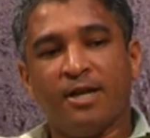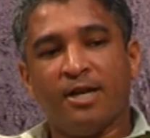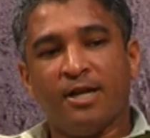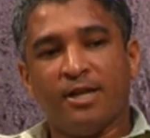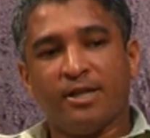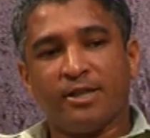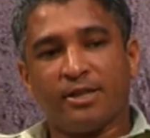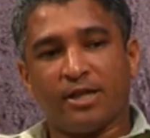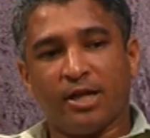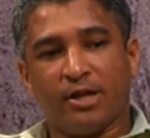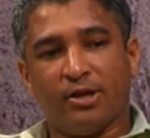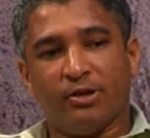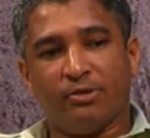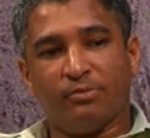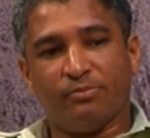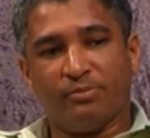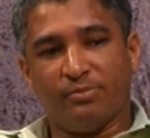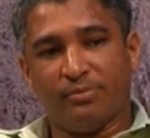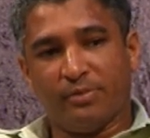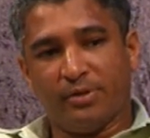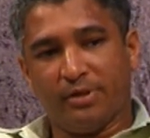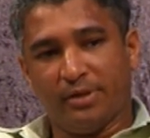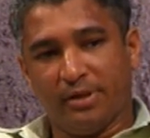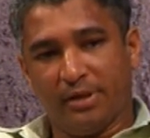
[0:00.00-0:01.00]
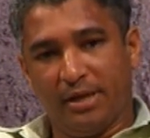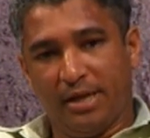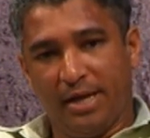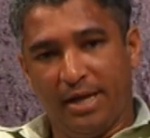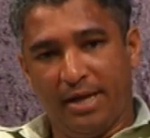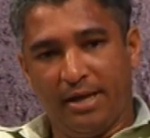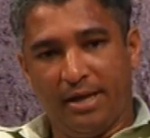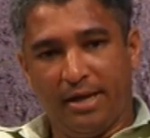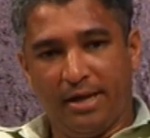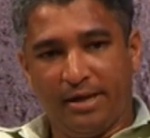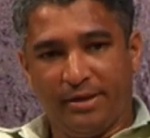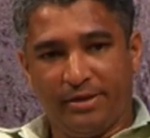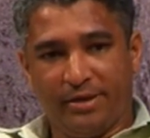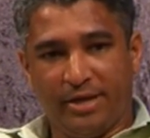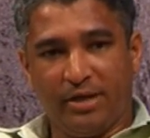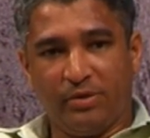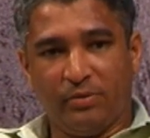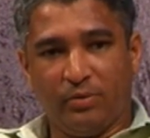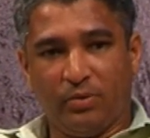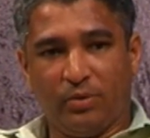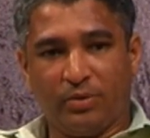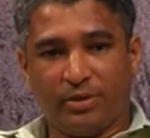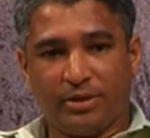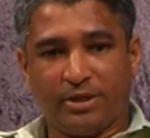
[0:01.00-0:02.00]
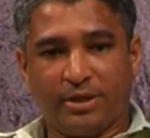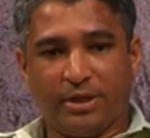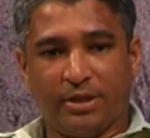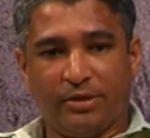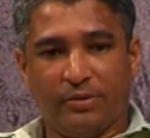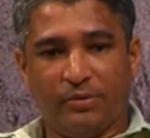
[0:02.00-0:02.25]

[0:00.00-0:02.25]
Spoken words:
So then also